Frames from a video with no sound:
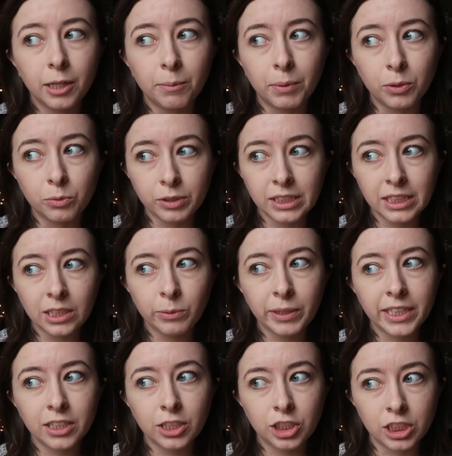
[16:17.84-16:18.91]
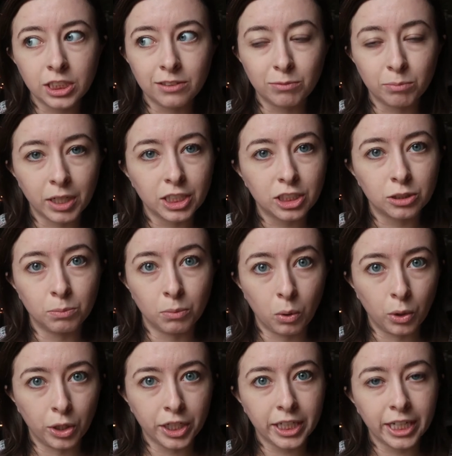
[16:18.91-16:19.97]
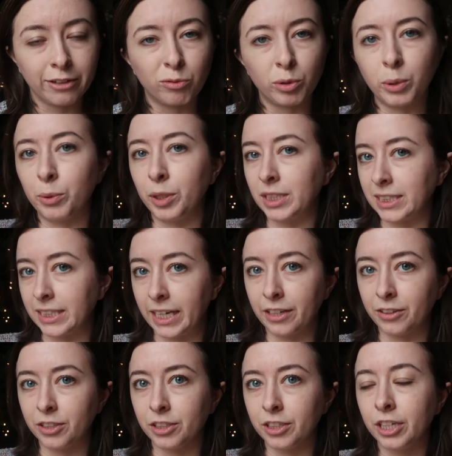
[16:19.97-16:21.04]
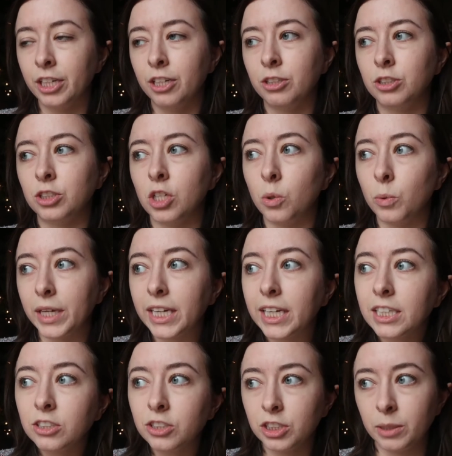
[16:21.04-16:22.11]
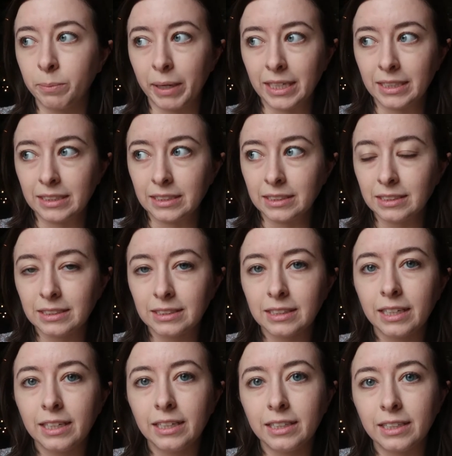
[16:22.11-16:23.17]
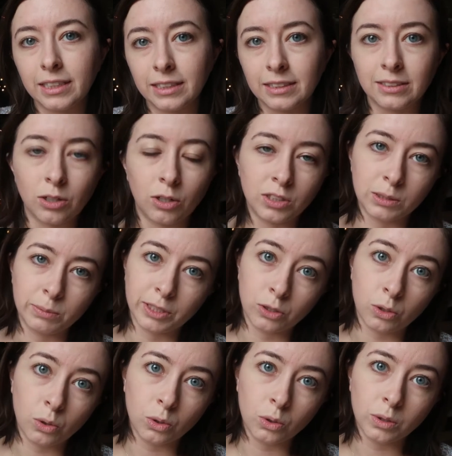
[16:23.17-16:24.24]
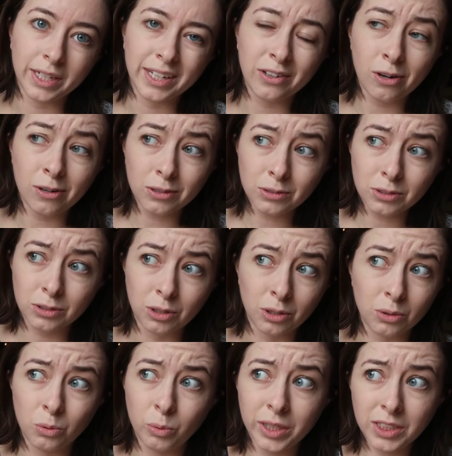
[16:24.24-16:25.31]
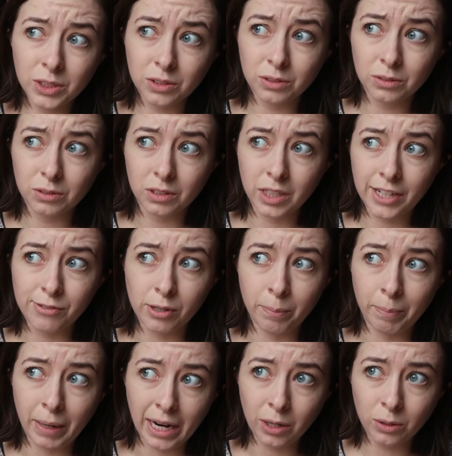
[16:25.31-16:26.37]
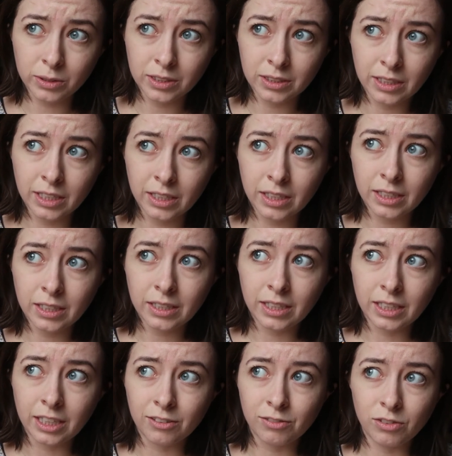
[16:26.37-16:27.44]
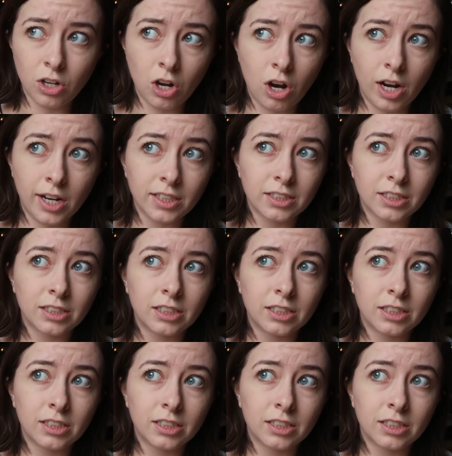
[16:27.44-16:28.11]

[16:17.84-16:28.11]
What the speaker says: but really we can achieve much more if we work together. So interdependence is the ultimate goal. And also, what is life about if not